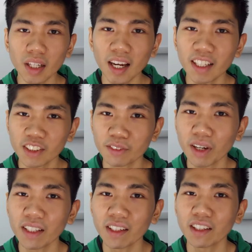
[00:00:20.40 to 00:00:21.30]
Hey,
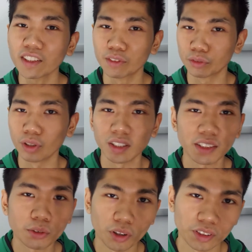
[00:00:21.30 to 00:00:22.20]
Sven here. If you are
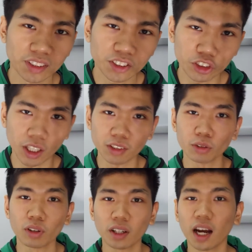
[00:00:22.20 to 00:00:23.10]
new on this
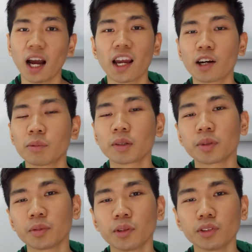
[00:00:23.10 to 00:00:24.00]
channel, I'm helping
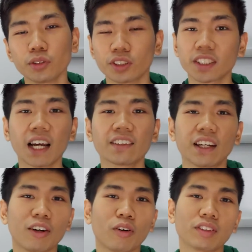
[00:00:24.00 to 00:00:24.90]
people to start
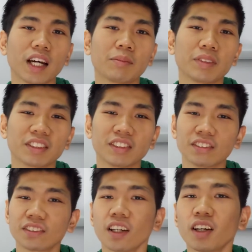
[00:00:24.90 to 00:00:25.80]
their online
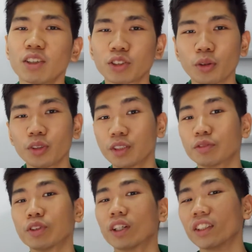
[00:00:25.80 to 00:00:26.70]
business. So if
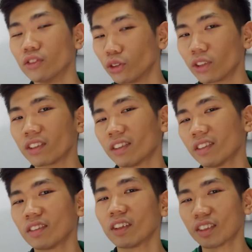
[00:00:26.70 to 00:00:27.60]
you're
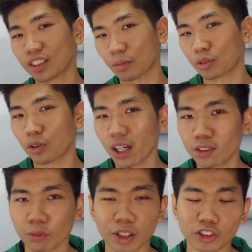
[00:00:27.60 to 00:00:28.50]
interested, subscribe
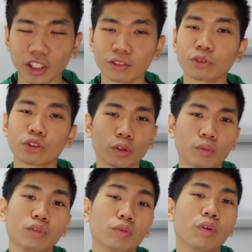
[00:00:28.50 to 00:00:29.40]
to my channel so
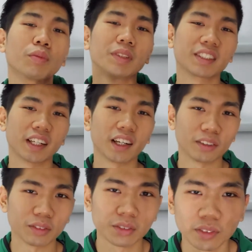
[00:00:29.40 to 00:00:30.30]
you won't missing
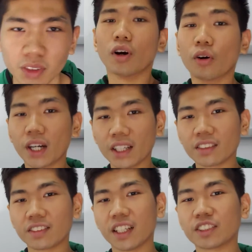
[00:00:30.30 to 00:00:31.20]
out. Okay,
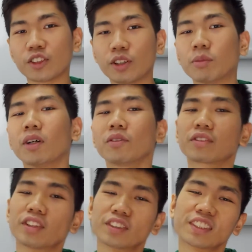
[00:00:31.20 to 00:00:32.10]
let's talk
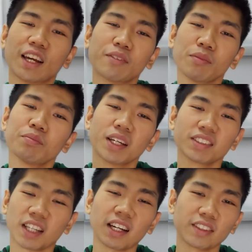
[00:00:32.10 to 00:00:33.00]
about the 7
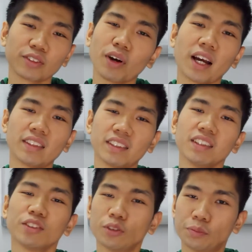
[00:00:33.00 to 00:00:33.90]
best side hustle
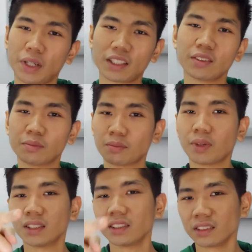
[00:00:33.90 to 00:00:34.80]
idea to make
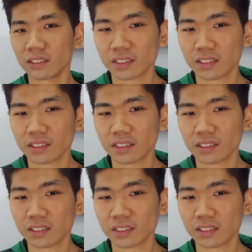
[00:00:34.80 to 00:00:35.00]
money.